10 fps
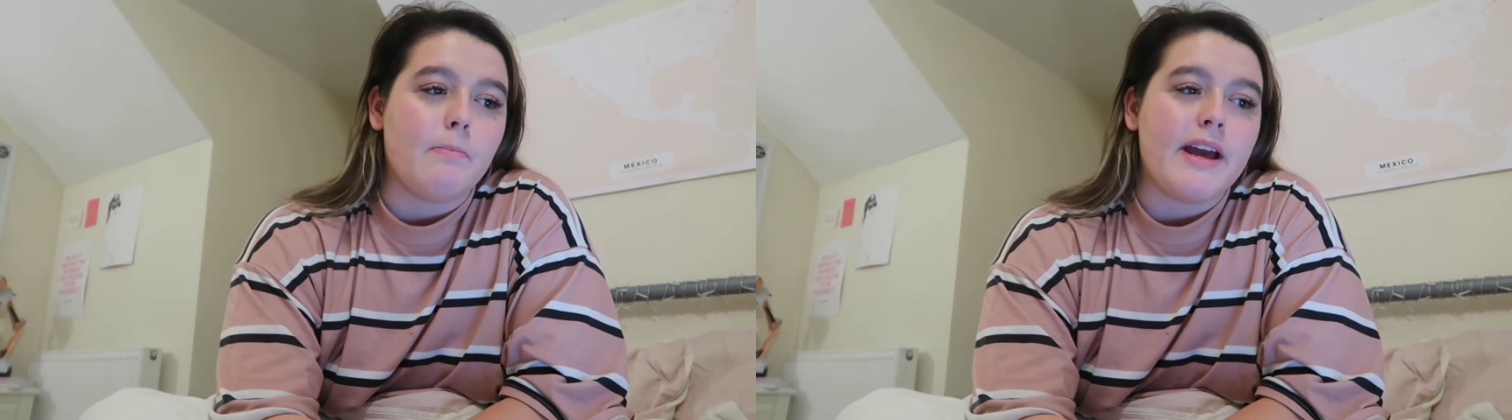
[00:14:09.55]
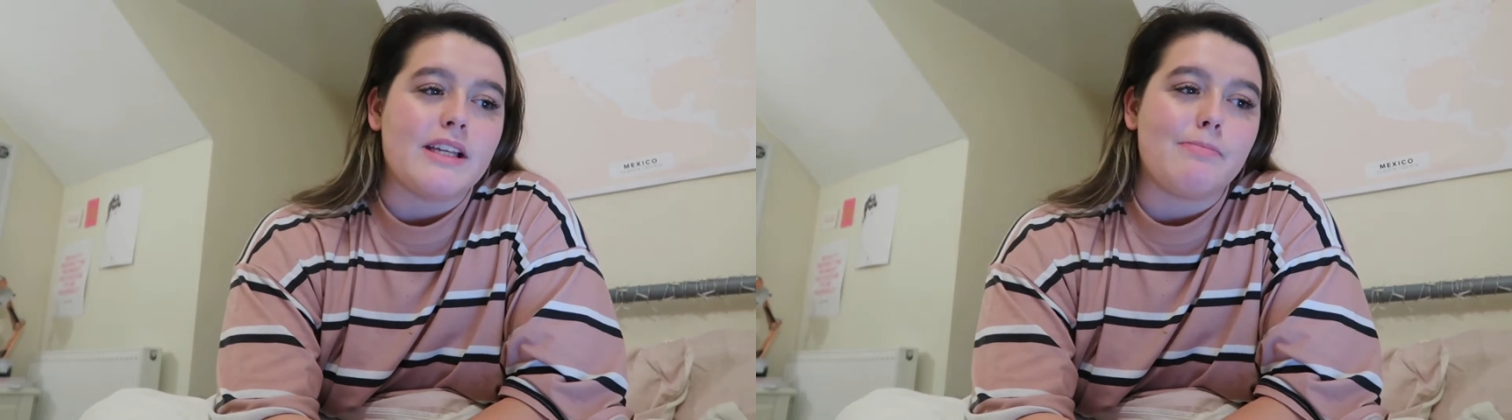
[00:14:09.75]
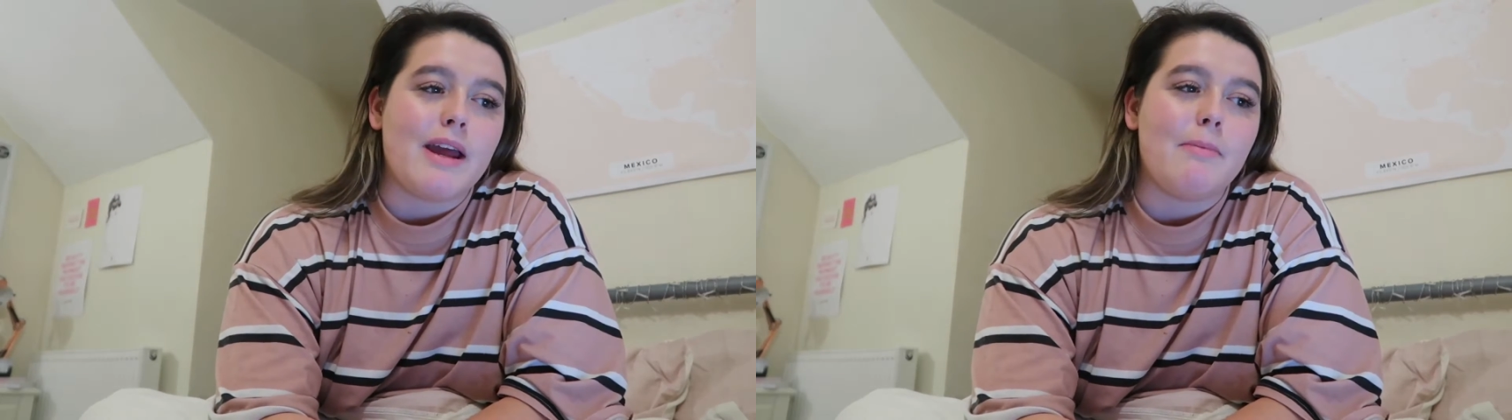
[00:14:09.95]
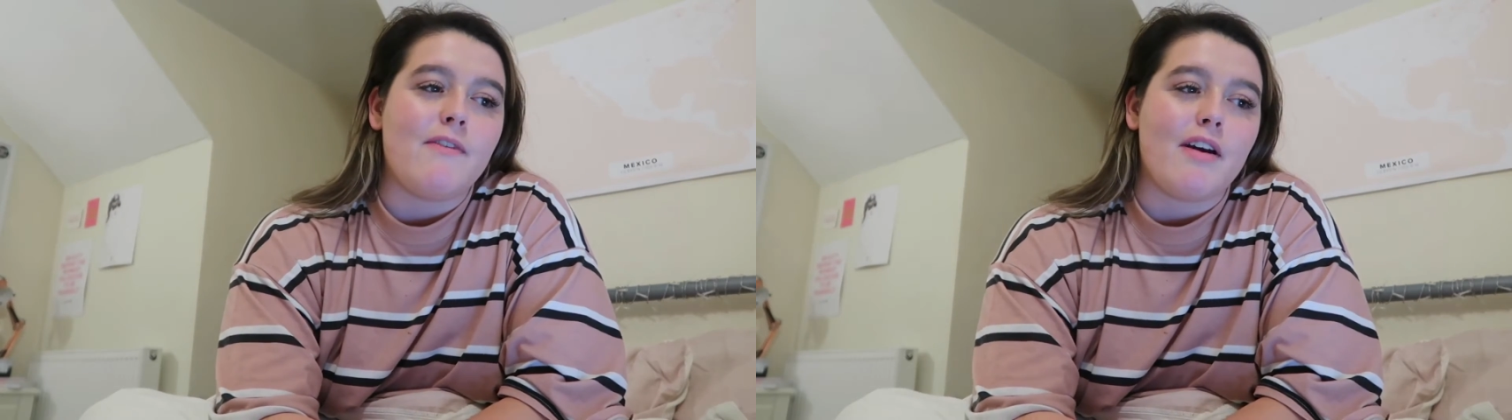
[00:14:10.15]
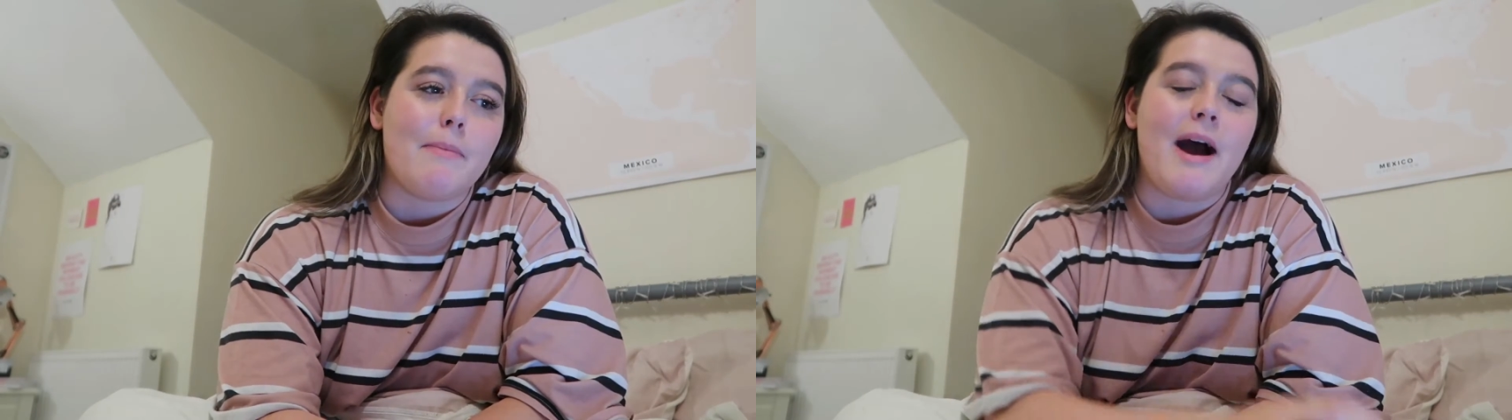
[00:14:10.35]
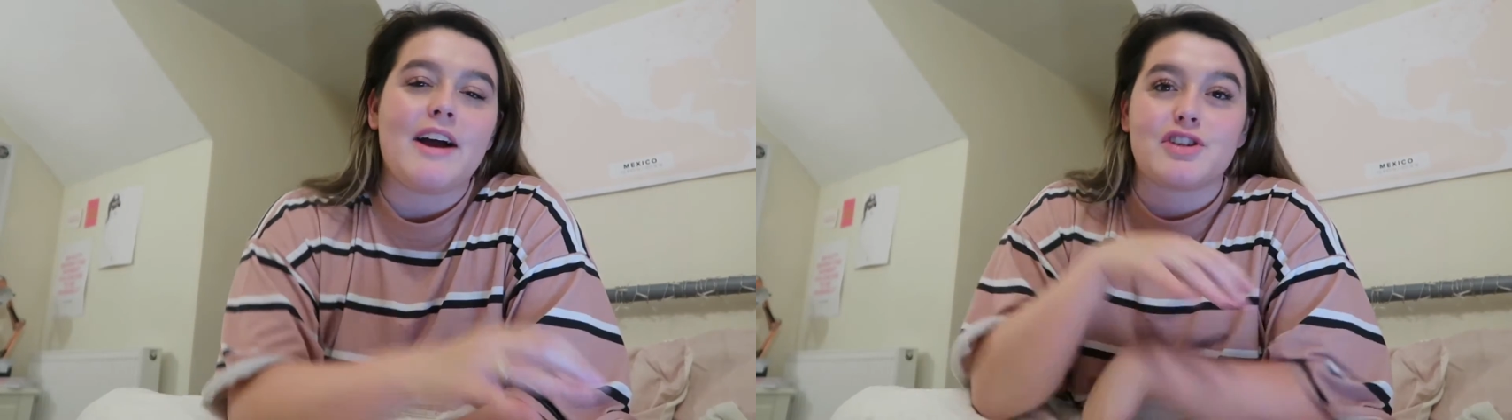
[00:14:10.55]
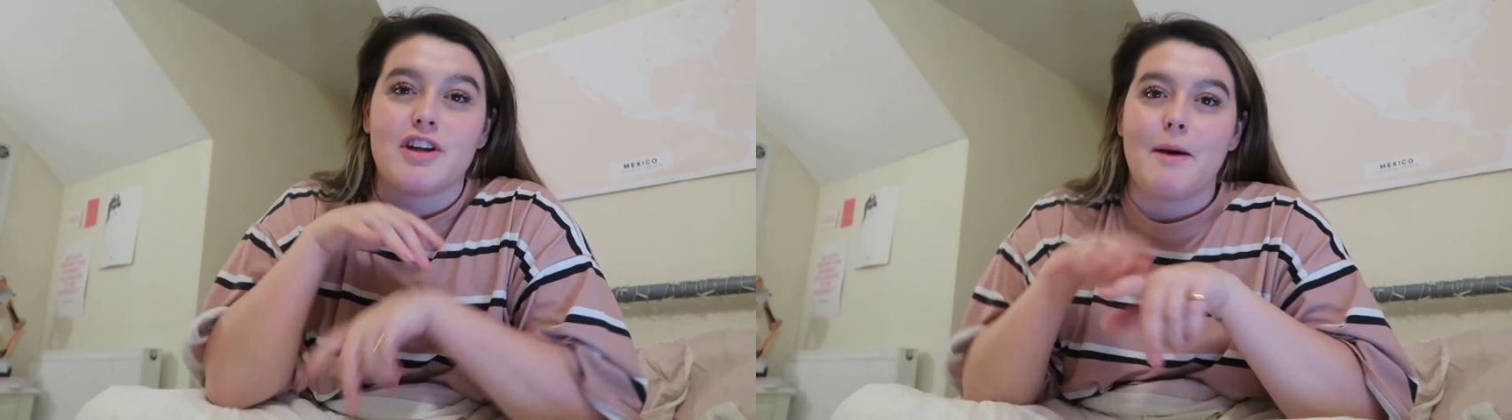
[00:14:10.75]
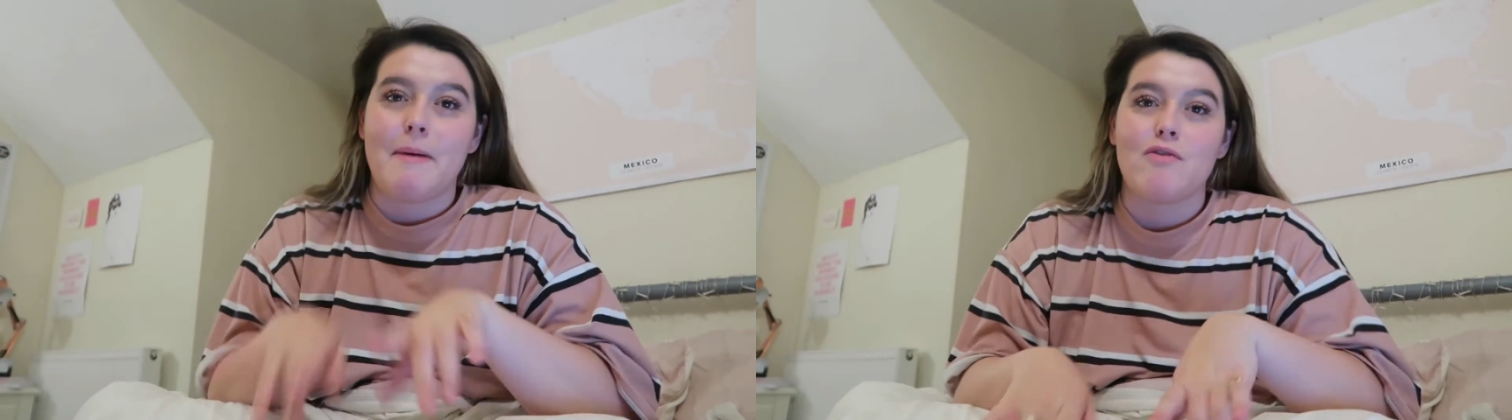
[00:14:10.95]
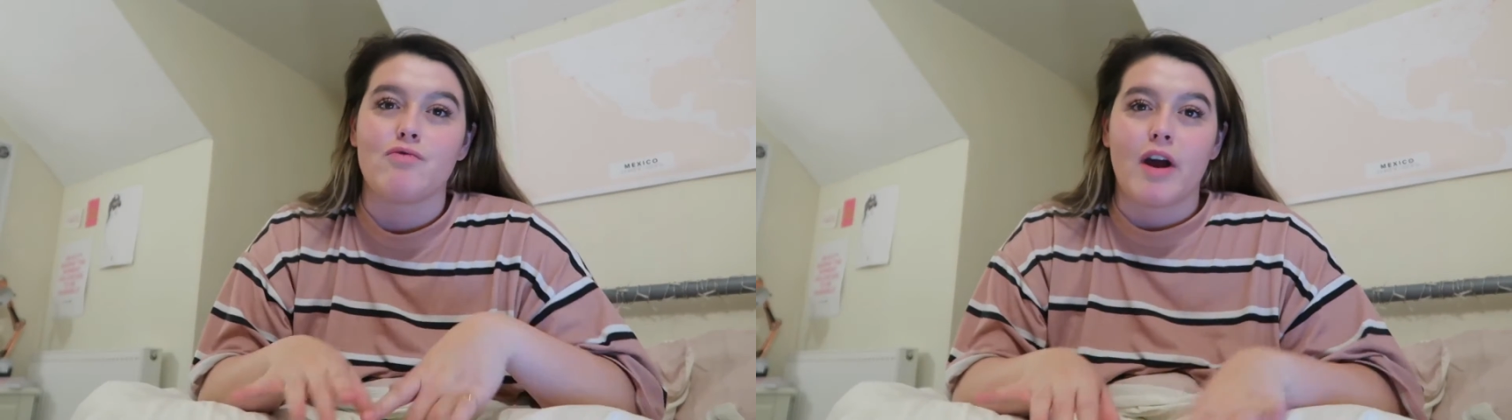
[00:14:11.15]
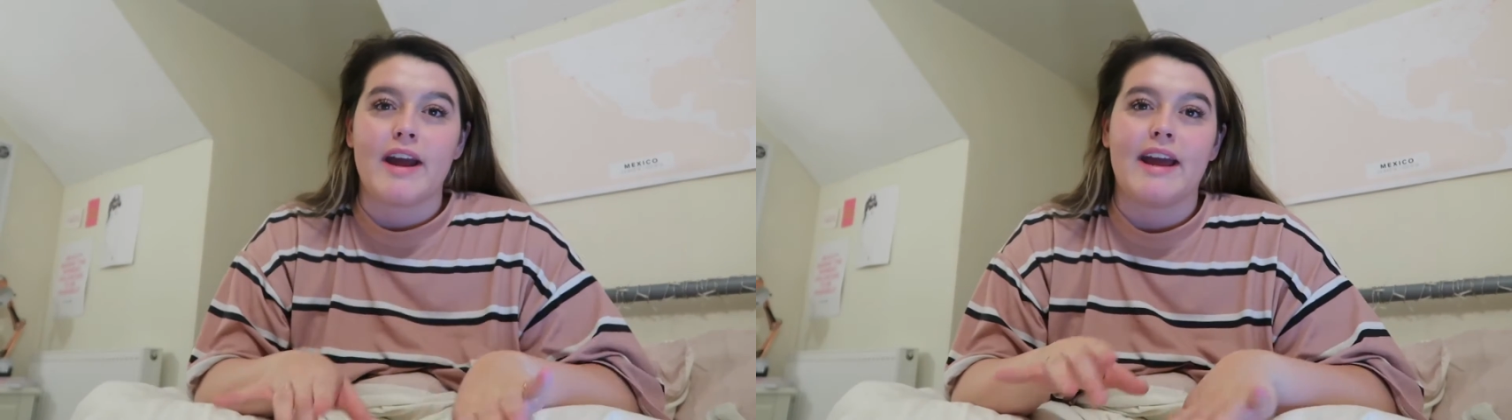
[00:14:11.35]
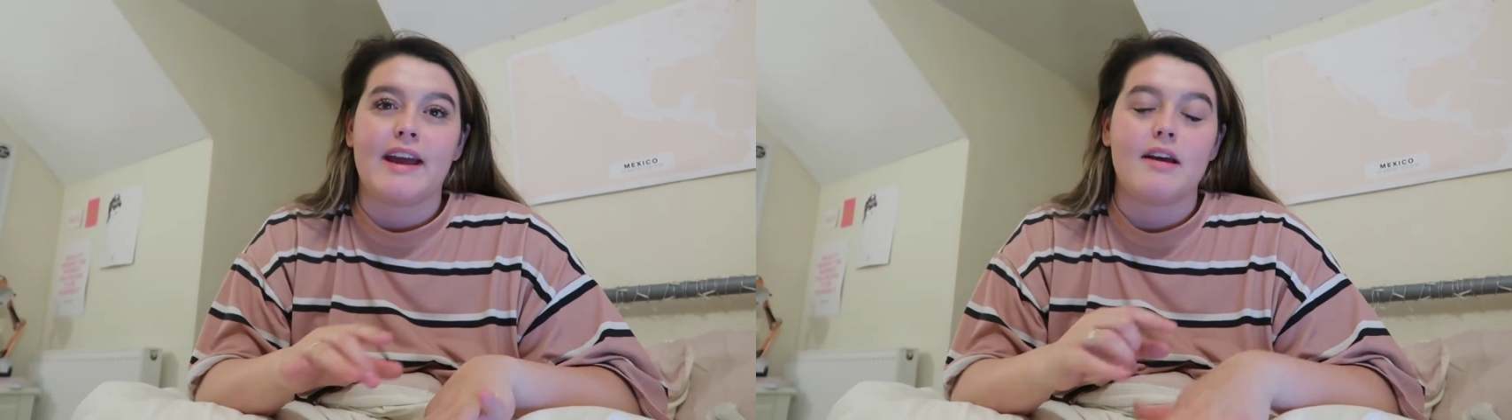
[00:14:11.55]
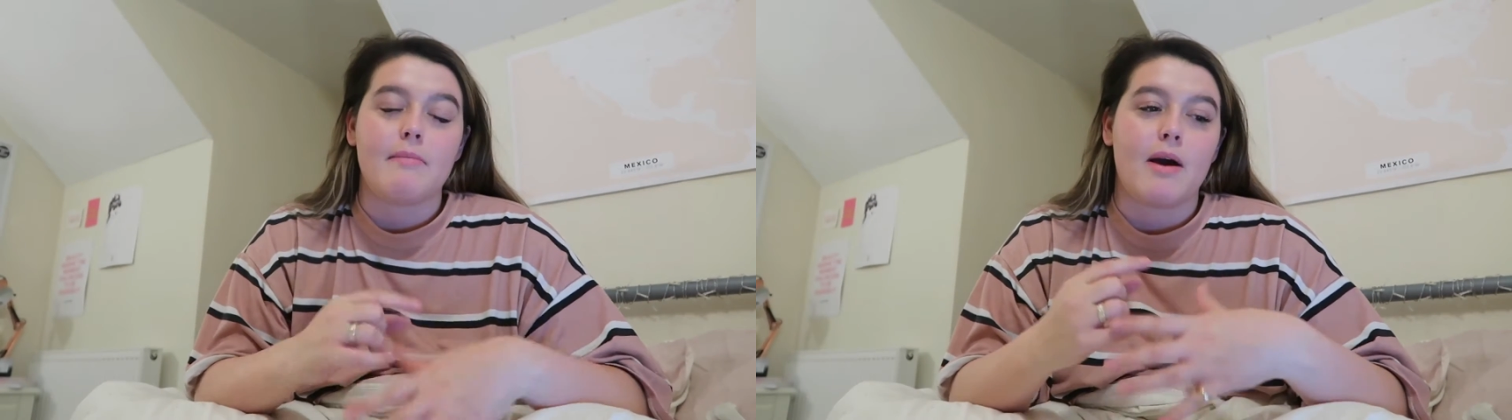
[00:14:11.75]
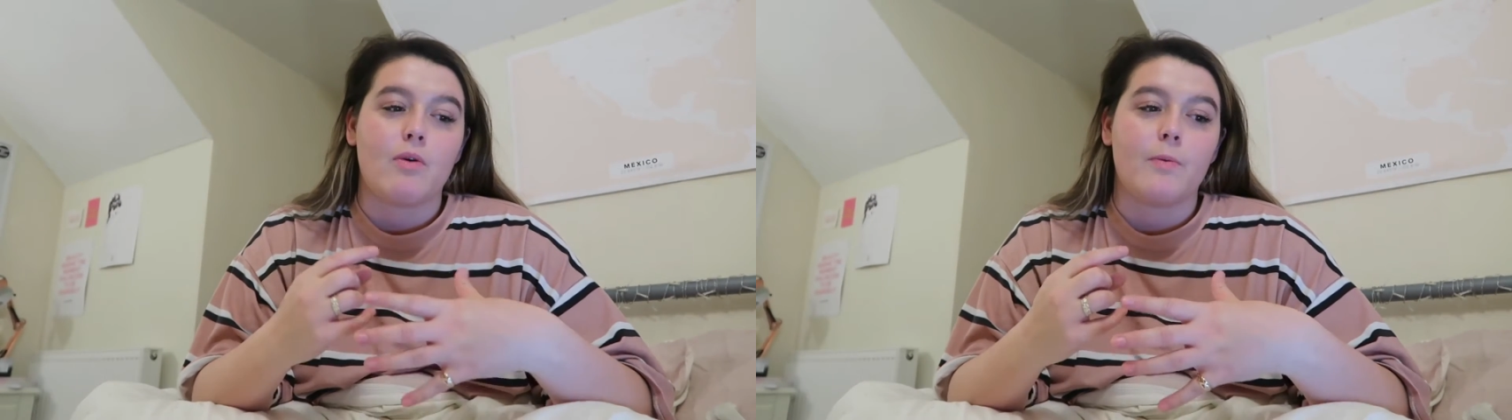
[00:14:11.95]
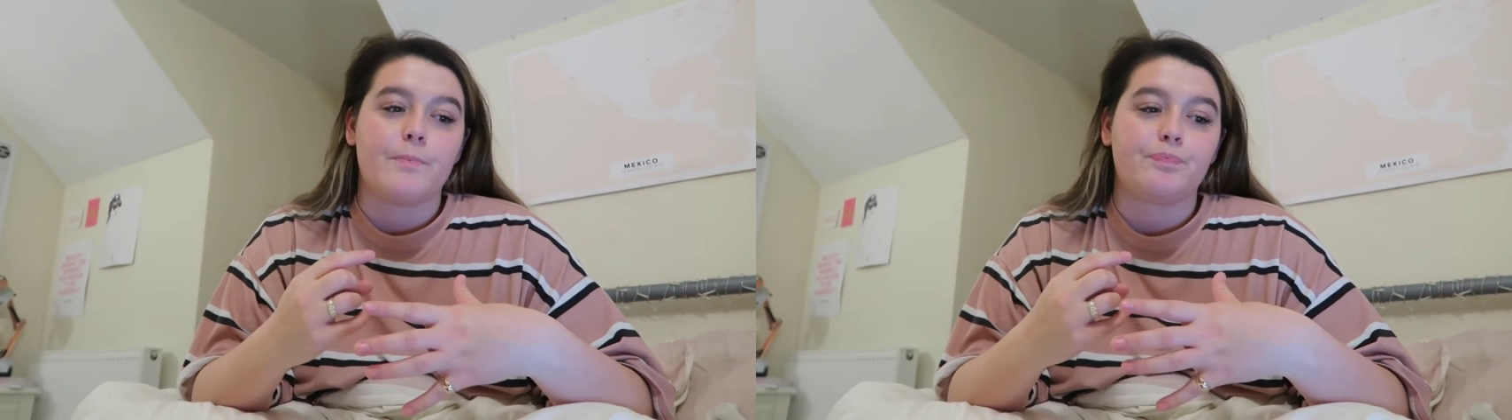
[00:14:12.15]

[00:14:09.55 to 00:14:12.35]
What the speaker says: but it's made me very passionate about writing about